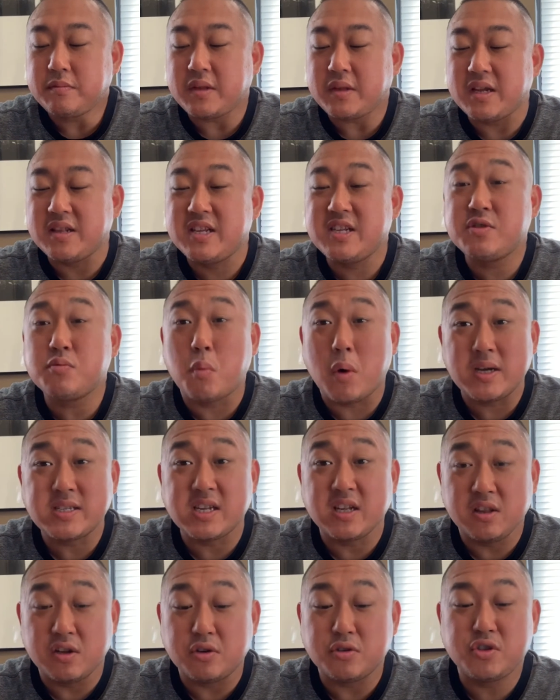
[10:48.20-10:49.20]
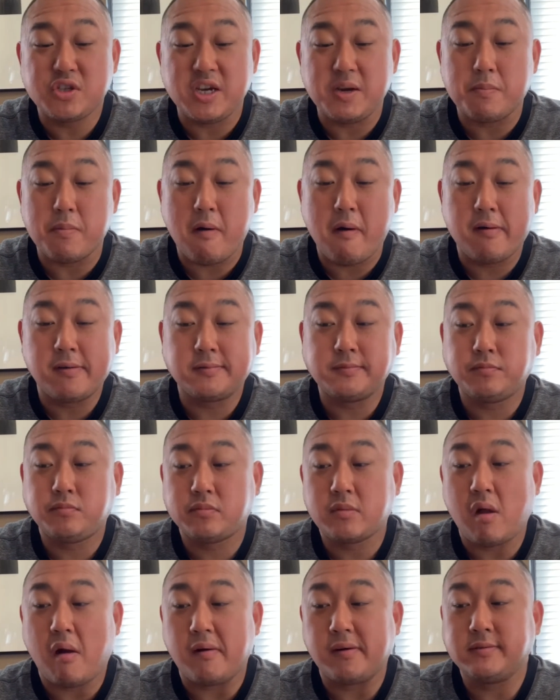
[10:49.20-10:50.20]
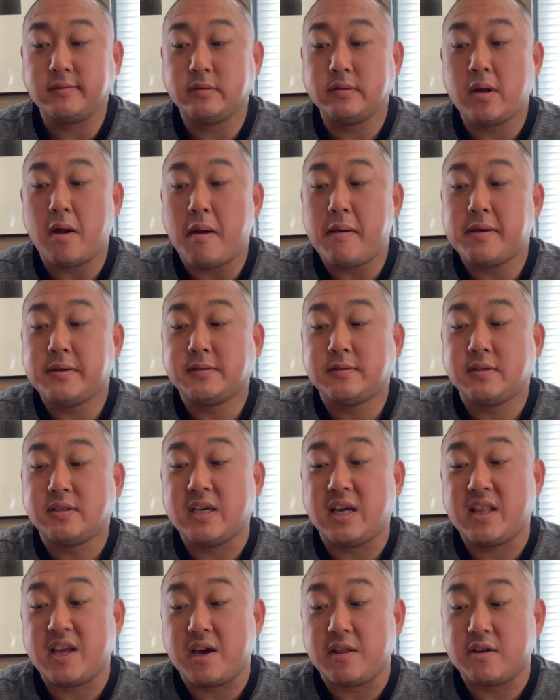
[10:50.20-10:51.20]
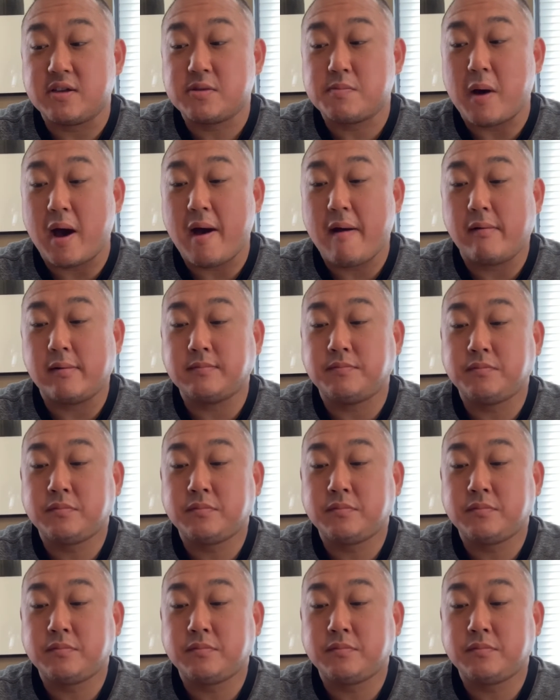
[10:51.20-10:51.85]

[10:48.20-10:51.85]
This was a little cheaper than the other spot.